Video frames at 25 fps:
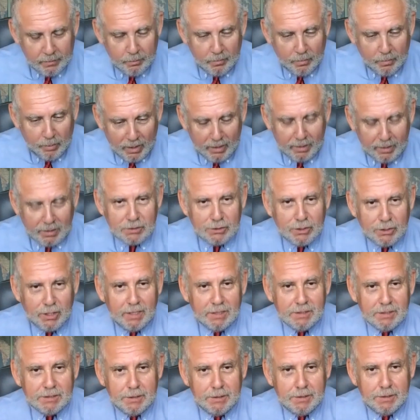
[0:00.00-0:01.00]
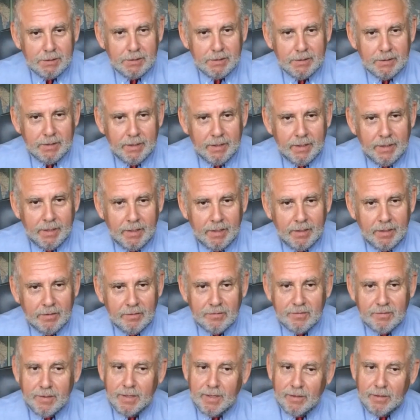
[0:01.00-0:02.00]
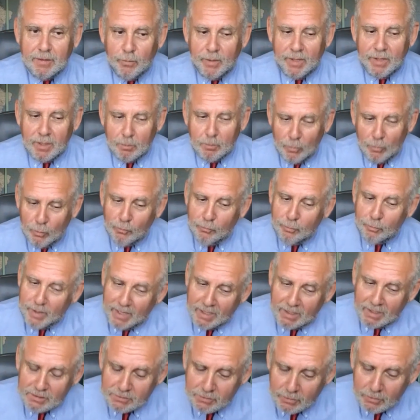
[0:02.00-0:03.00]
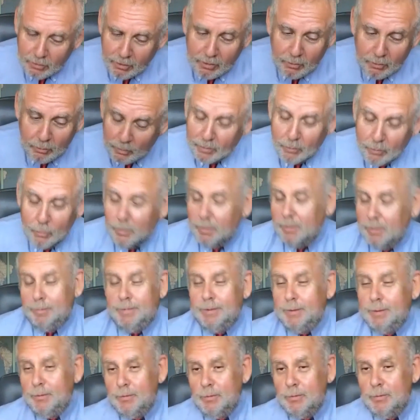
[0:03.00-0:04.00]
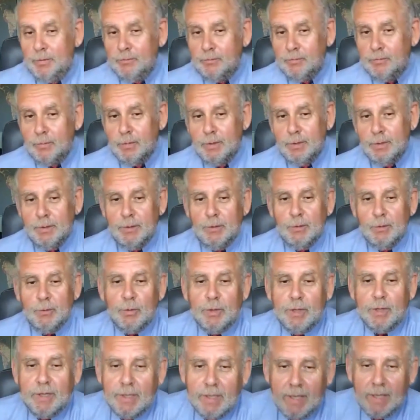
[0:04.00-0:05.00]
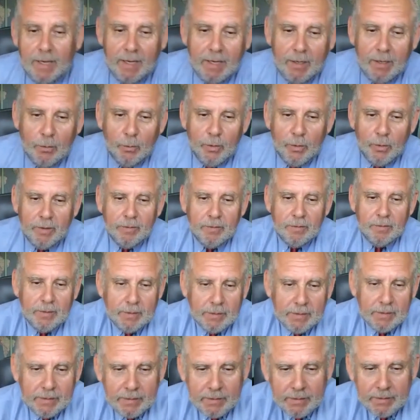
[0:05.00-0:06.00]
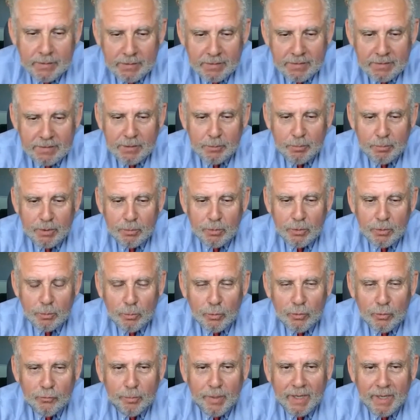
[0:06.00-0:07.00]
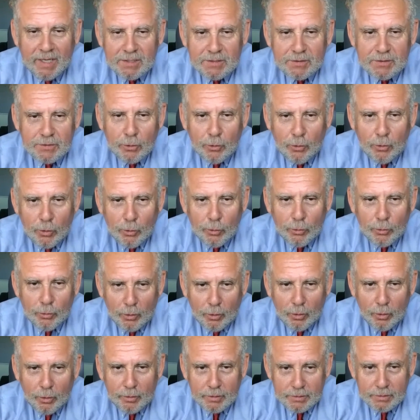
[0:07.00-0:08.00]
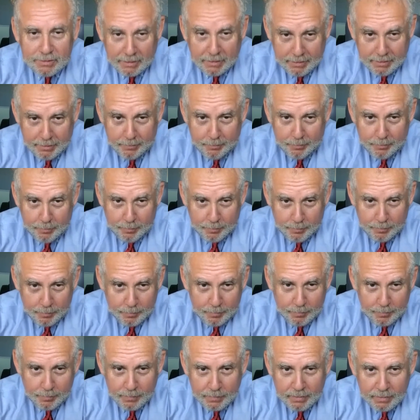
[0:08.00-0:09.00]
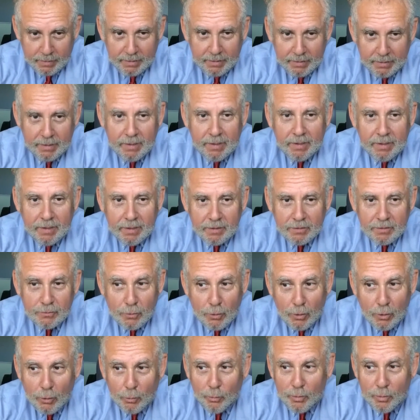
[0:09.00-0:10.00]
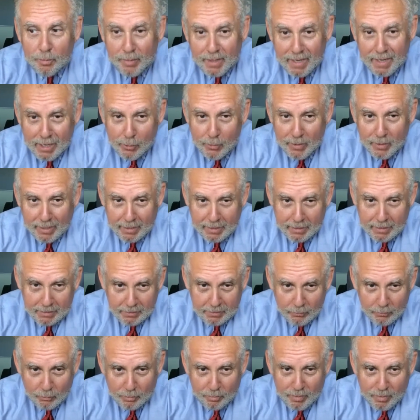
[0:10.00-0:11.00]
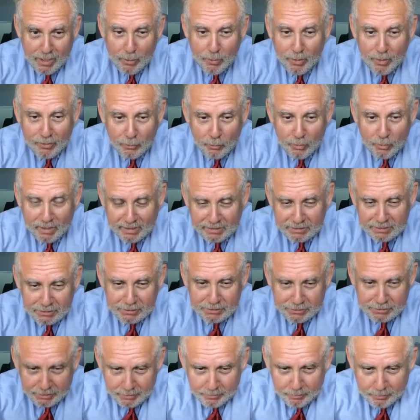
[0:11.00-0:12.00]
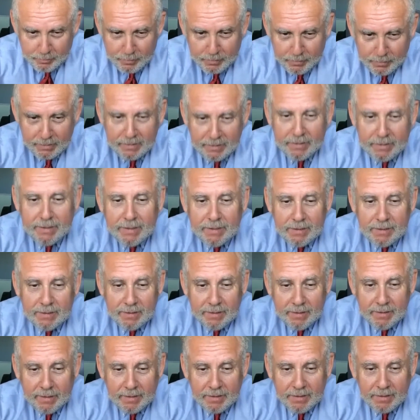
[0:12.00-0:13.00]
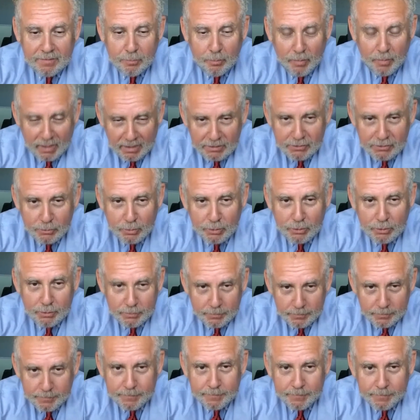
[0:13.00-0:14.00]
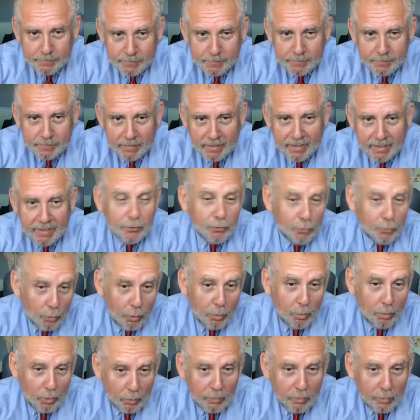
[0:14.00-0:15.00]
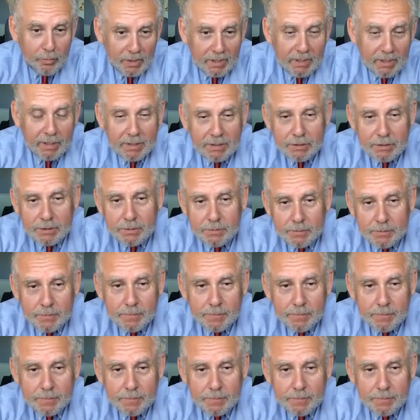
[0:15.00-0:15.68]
apologizing and seeing if we can move past the hurt. We see people move past their hurt all the time. It's called repairing the relationship. It's possible and doable with mediation.